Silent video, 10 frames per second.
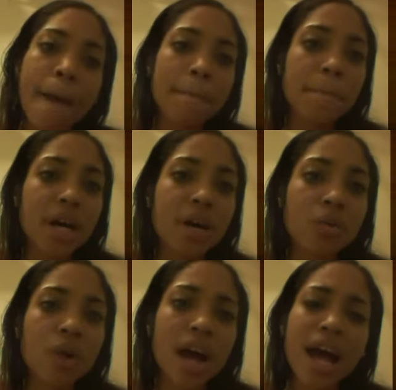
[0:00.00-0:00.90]
but
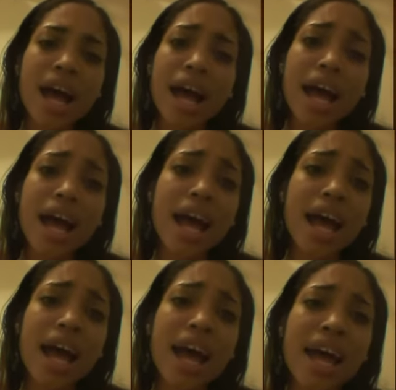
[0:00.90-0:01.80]

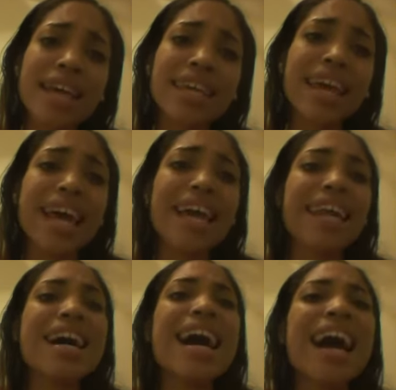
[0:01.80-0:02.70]
why can
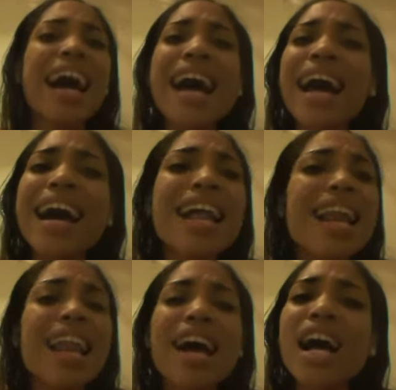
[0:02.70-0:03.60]
I
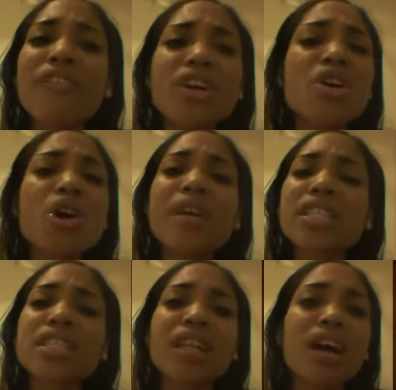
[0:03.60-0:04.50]
love you in
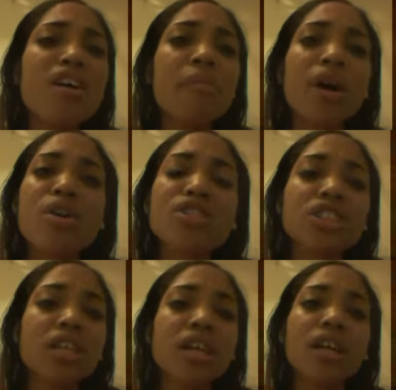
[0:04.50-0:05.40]
slow
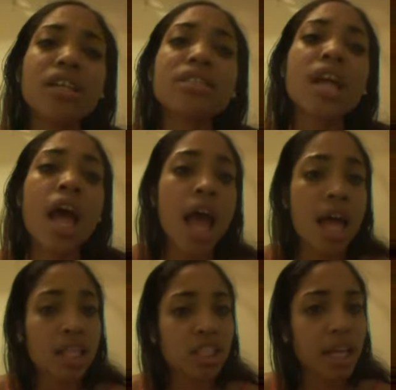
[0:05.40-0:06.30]
motion?
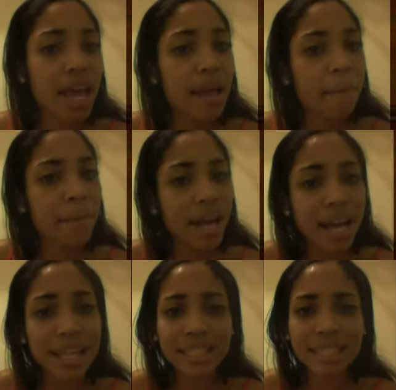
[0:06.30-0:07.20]
Take
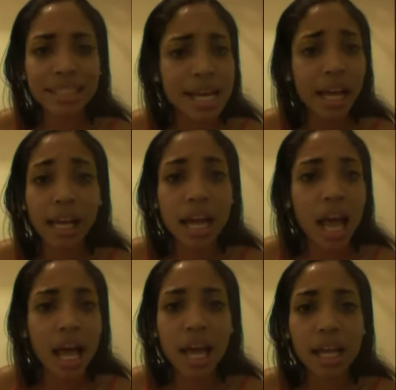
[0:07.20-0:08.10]
my
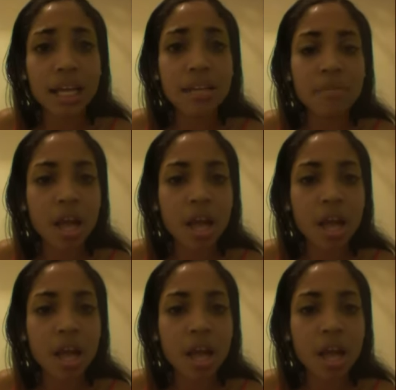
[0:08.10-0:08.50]
time,